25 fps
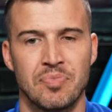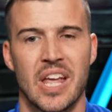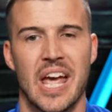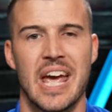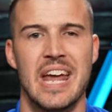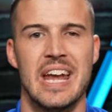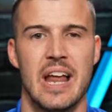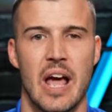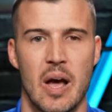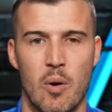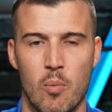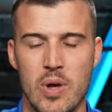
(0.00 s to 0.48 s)

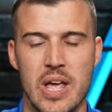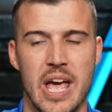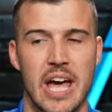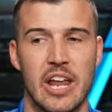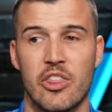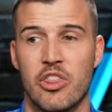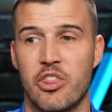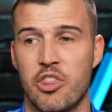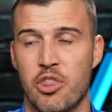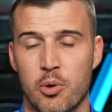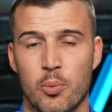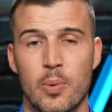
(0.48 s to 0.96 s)
and we
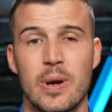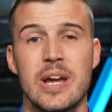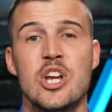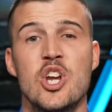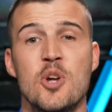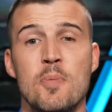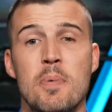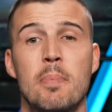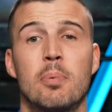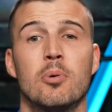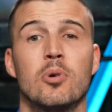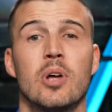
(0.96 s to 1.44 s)
had 3
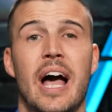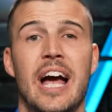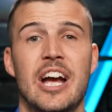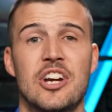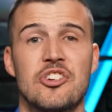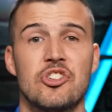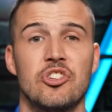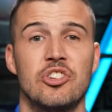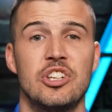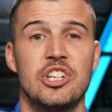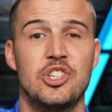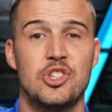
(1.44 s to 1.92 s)
new people
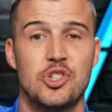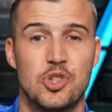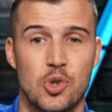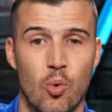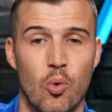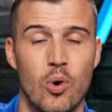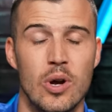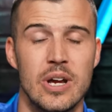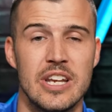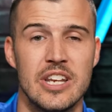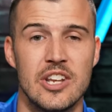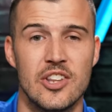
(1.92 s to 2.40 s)
actually
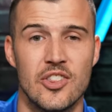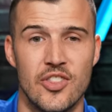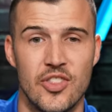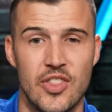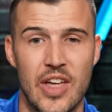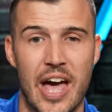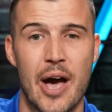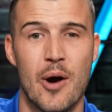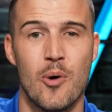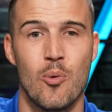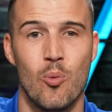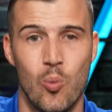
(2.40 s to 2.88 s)
join
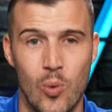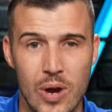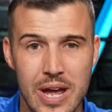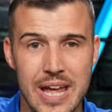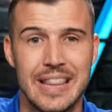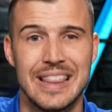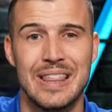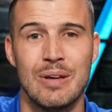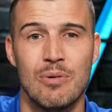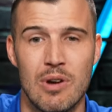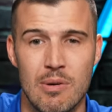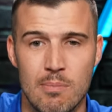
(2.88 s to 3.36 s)
that
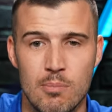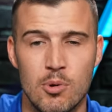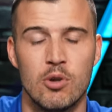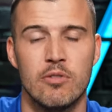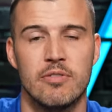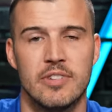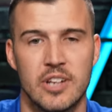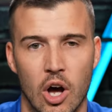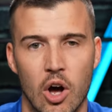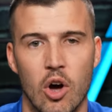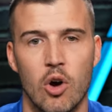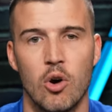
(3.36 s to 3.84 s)
week that we
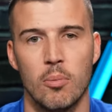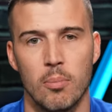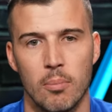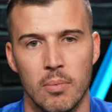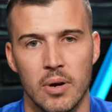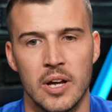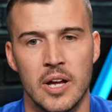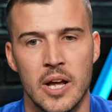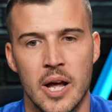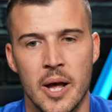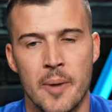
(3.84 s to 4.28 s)
moved home.